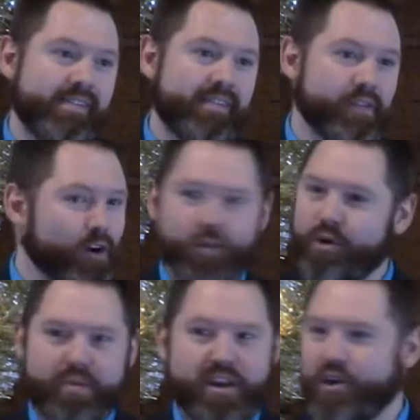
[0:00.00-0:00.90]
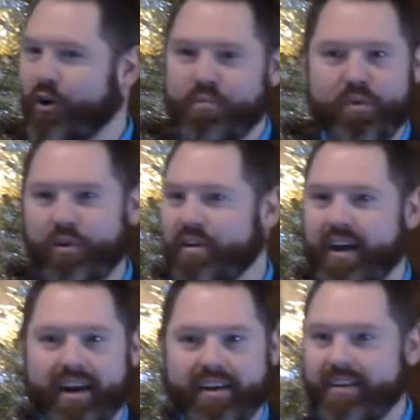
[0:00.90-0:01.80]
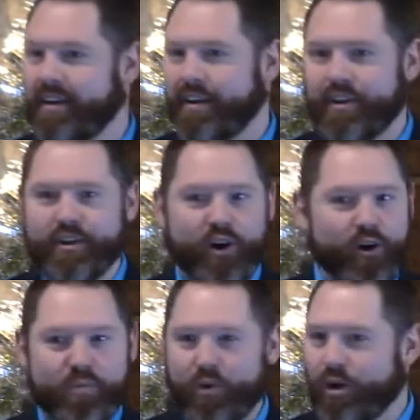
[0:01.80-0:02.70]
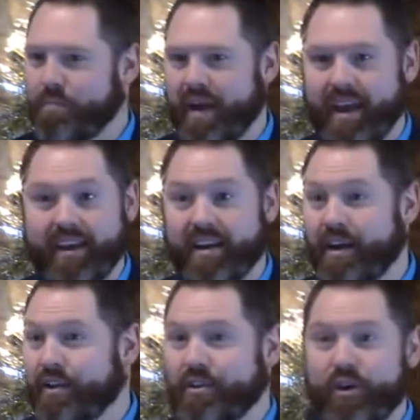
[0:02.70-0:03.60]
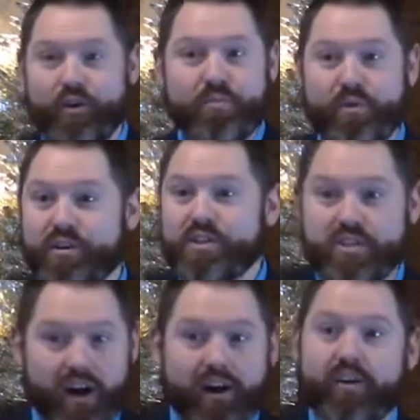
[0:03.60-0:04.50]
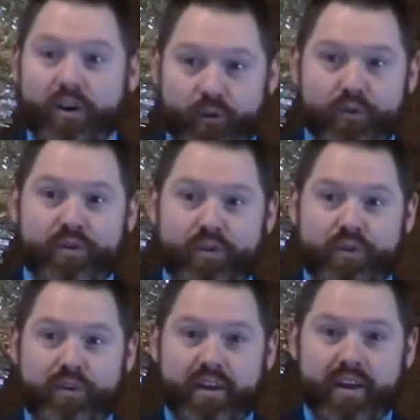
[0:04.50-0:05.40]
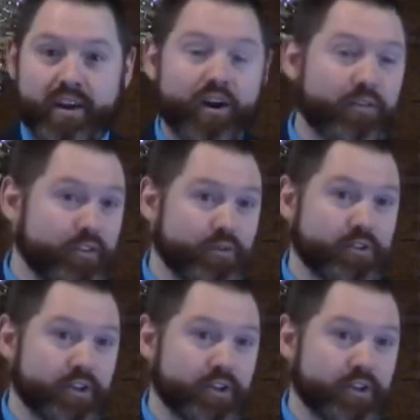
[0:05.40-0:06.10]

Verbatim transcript: There will be no more night, no more pain, no more sorrow in our future.